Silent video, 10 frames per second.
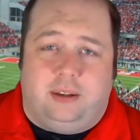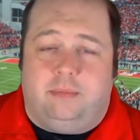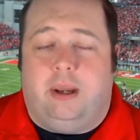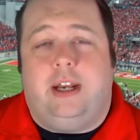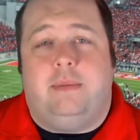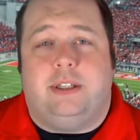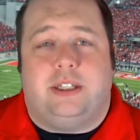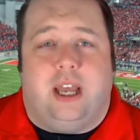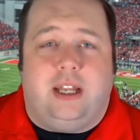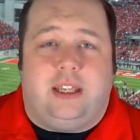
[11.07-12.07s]
My name is
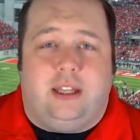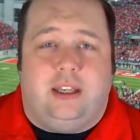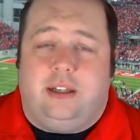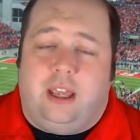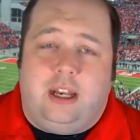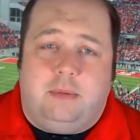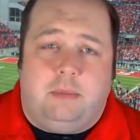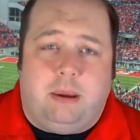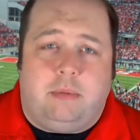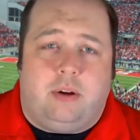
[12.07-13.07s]
Scott Killian, and I'm a
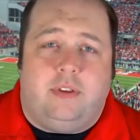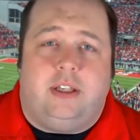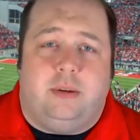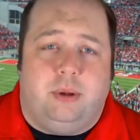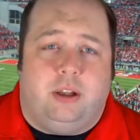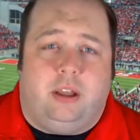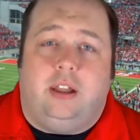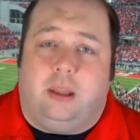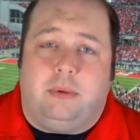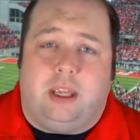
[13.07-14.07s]
member of the TBDBITL
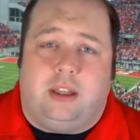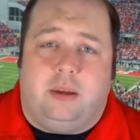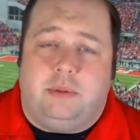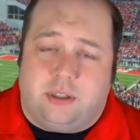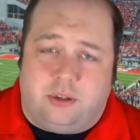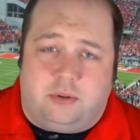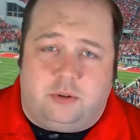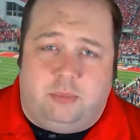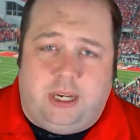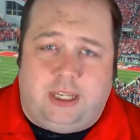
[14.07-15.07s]
Alumni Club's social
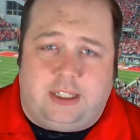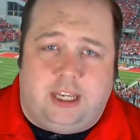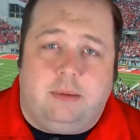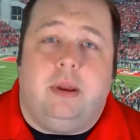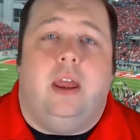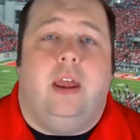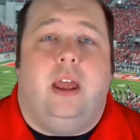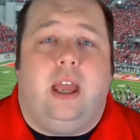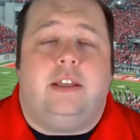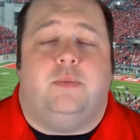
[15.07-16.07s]
media team,
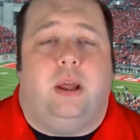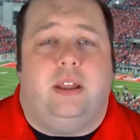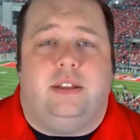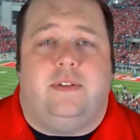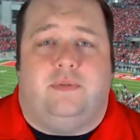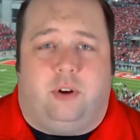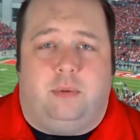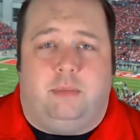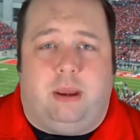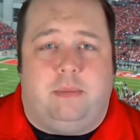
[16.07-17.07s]
as well as a
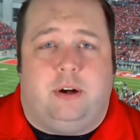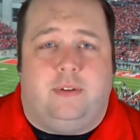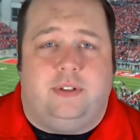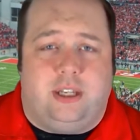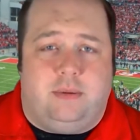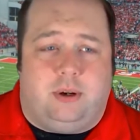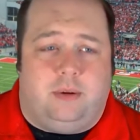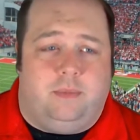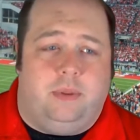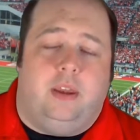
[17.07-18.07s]
former member of
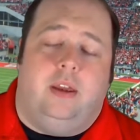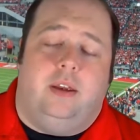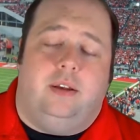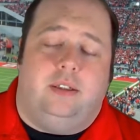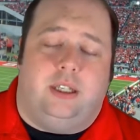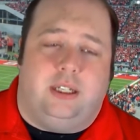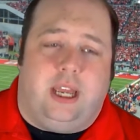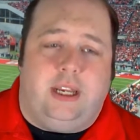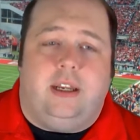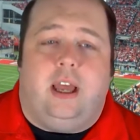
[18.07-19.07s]
CRO.
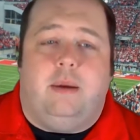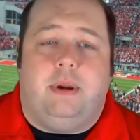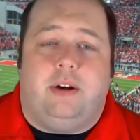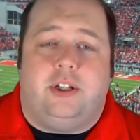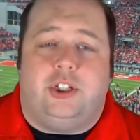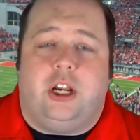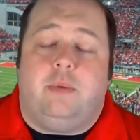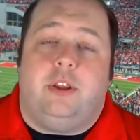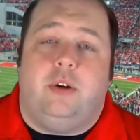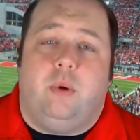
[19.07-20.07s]
Tonight, I'm here to share
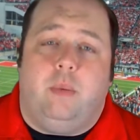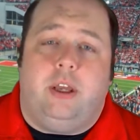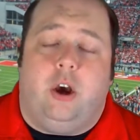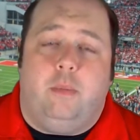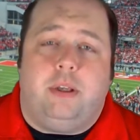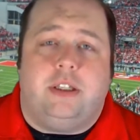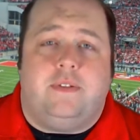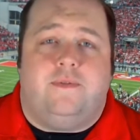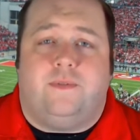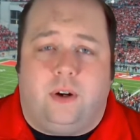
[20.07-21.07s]
with you what we hope is the
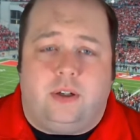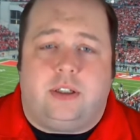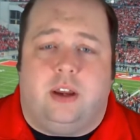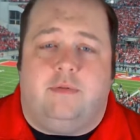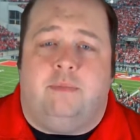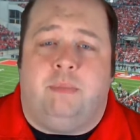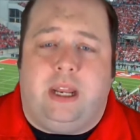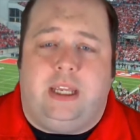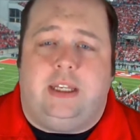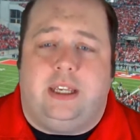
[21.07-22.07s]
first of
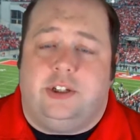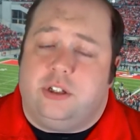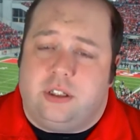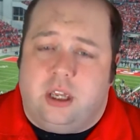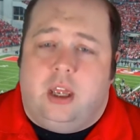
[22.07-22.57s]
many editions